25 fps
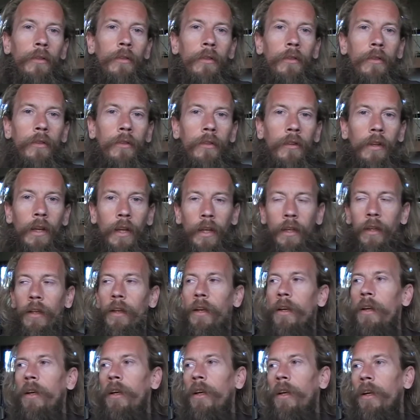It's like,
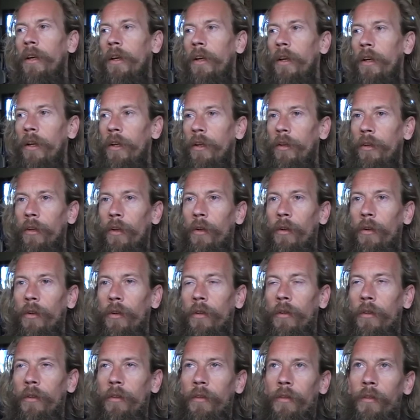you
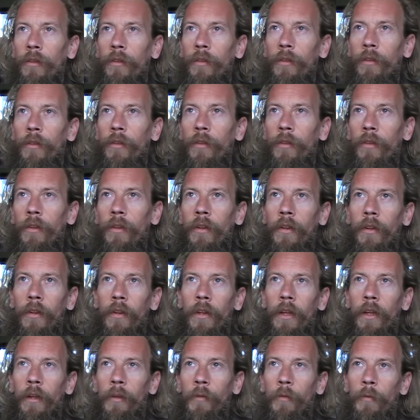know,
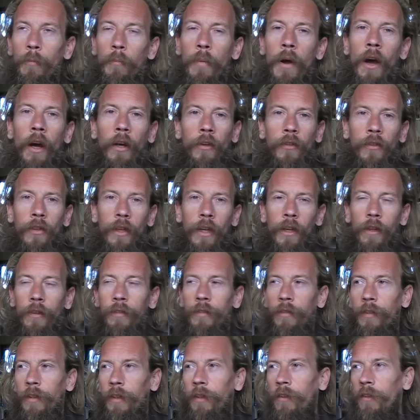think of past
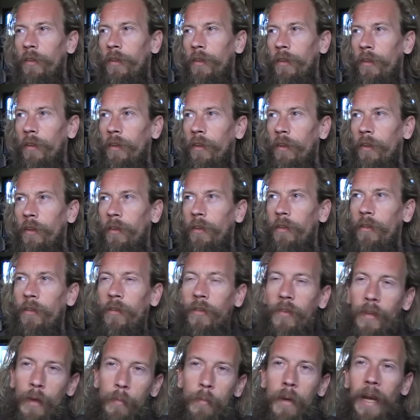girlfriends,
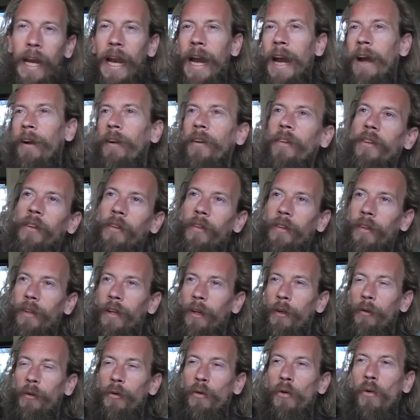similarities, you
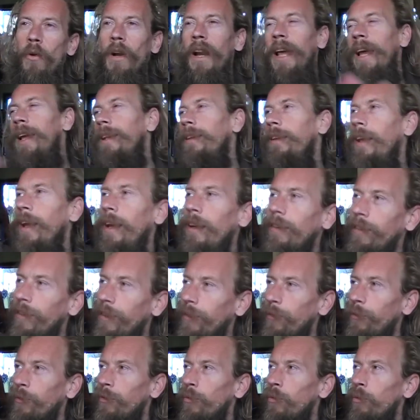know, all had that.
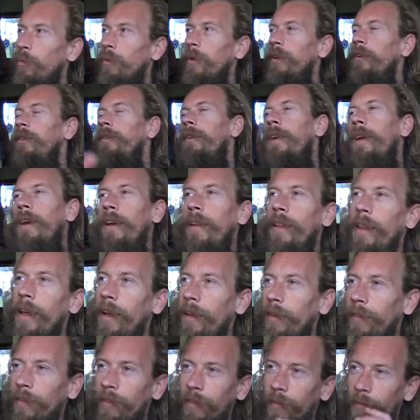It was always like
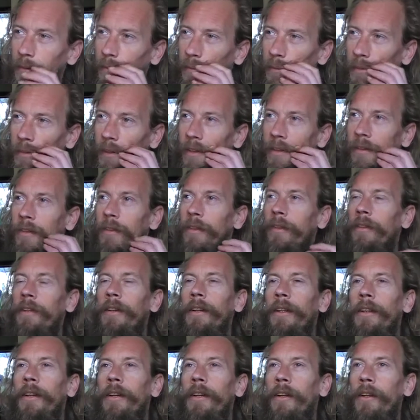that, you know. It was like
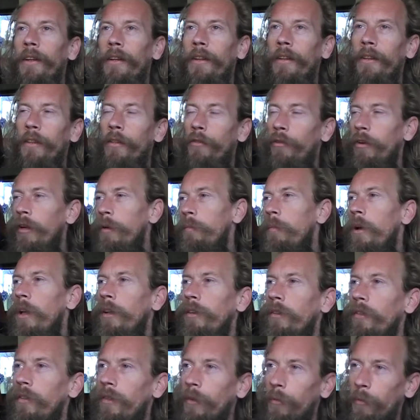3
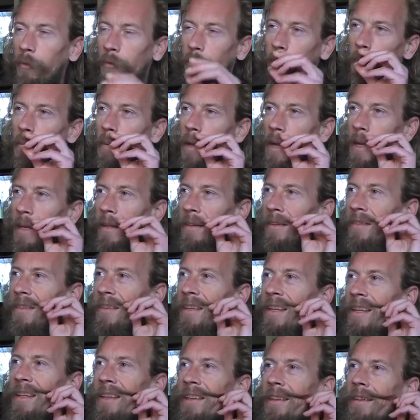months, it was
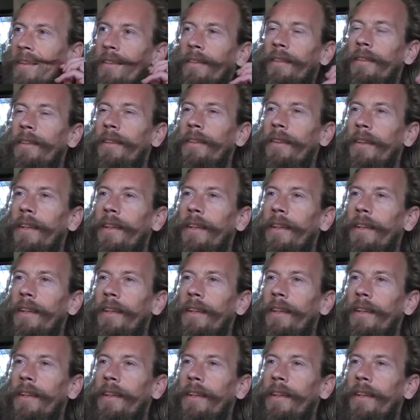amazing.